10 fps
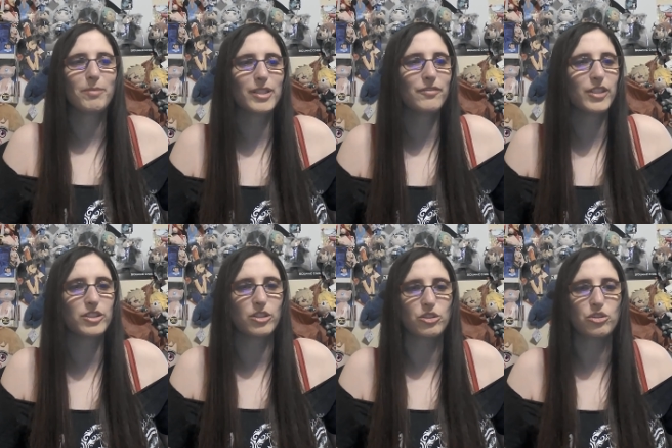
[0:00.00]

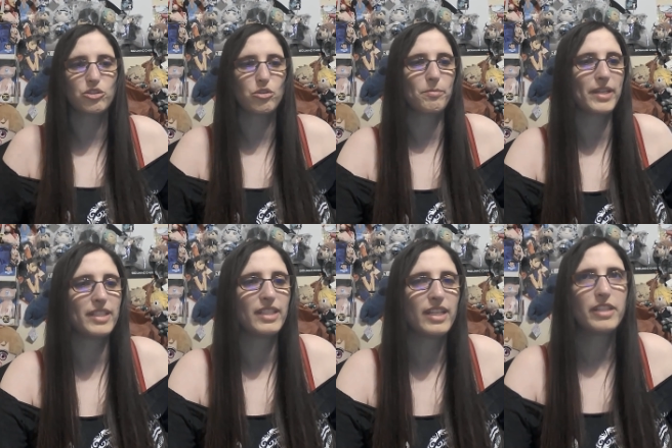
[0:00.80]
motherfuckers are
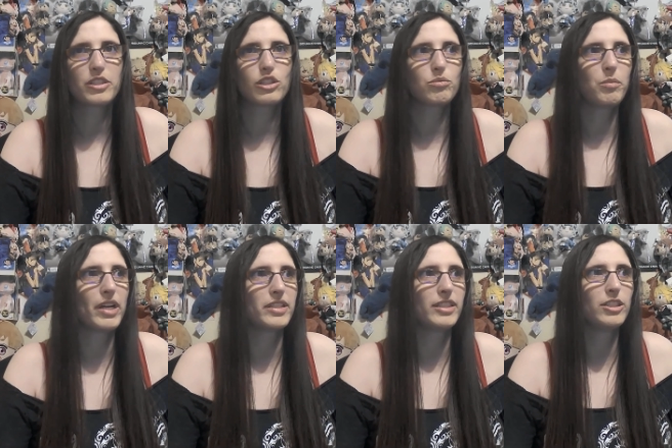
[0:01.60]
stupid.
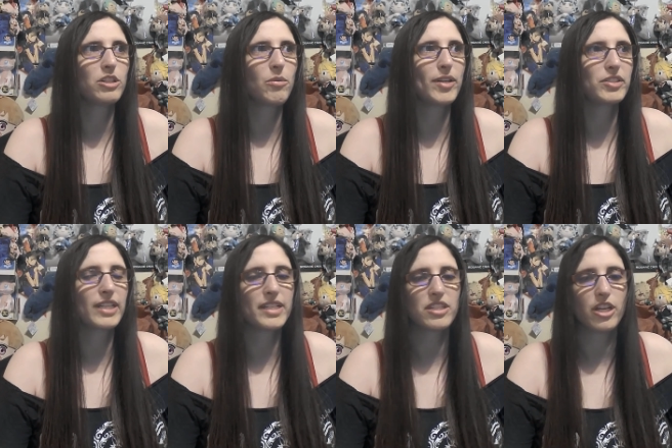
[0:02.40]
Swear they need to go
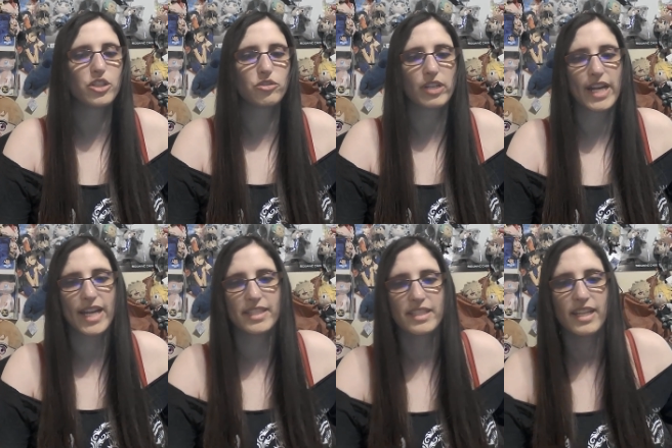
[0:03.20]
outside, touch
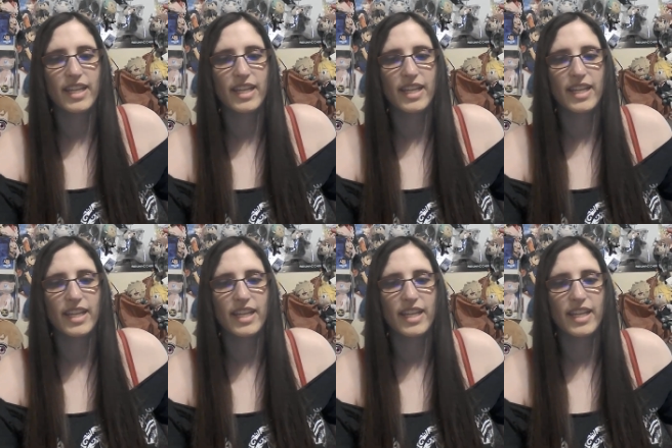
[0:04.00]
grass.